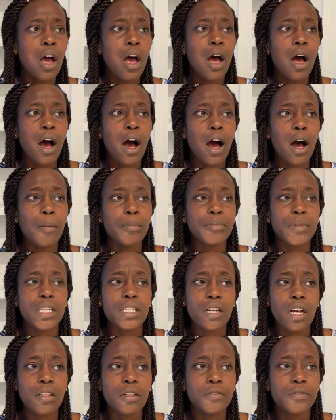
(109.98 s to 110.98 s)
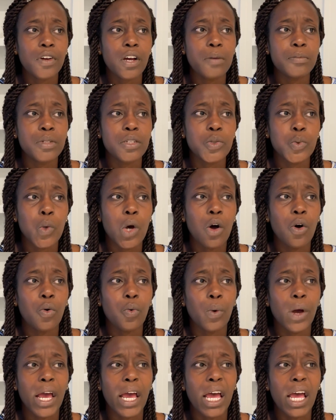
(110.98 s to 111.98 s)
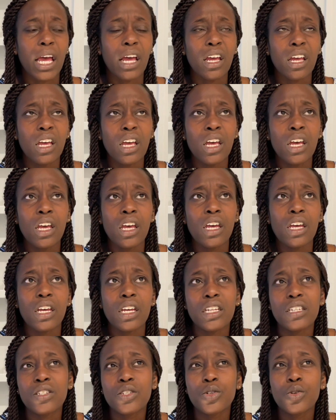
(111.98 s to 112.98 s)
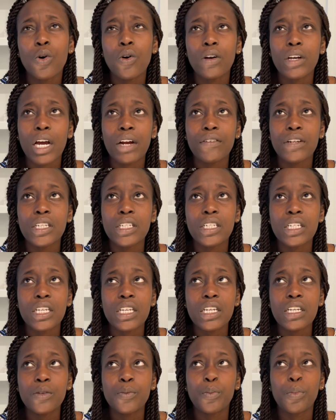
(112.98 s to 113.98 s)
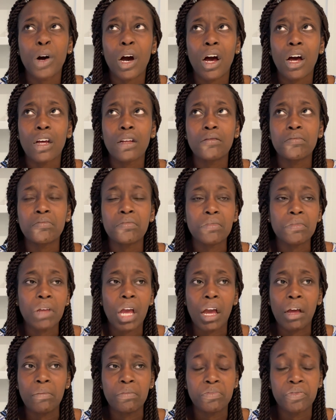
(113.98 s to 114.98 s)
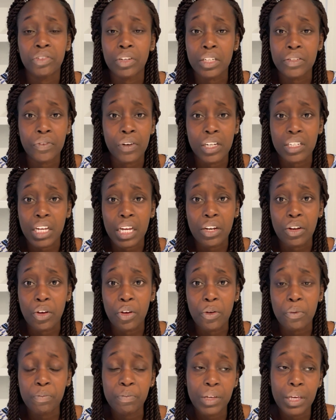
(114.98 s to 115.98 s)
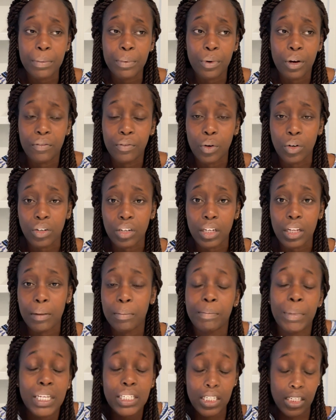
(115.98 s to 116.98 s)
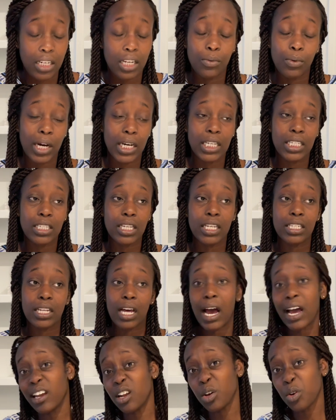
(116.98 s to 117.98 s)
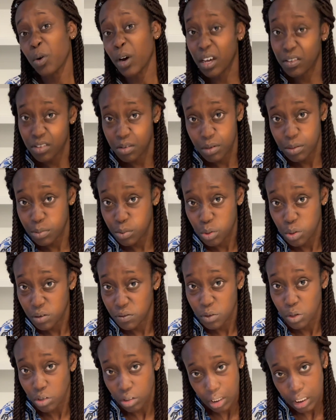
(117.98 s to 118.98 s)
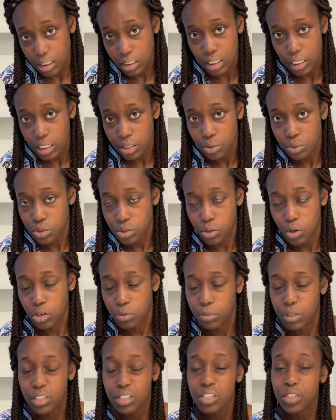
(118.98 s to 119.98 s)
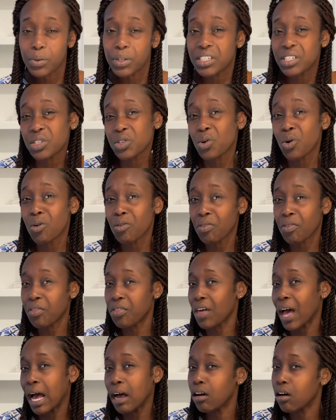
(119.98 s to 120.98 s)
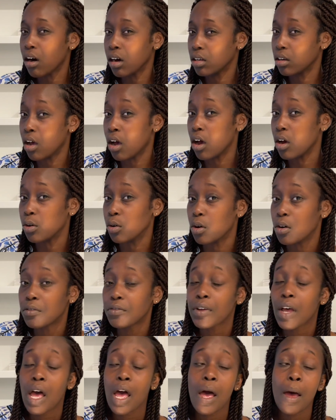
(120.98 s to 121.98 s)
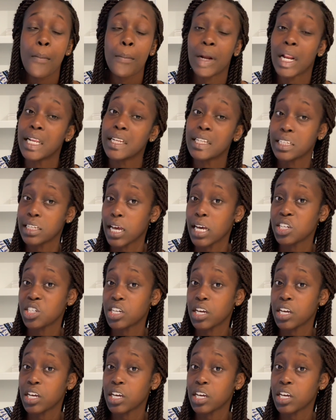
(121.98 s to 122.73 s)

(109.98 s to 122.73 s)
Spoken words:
There's other firms as well where it's not guaranteed, but as far as I know, people have gone on it. Basically what I can say is that I know quite a few people who have gone on the international secondment, so it's not that unheard of, but I didn't actually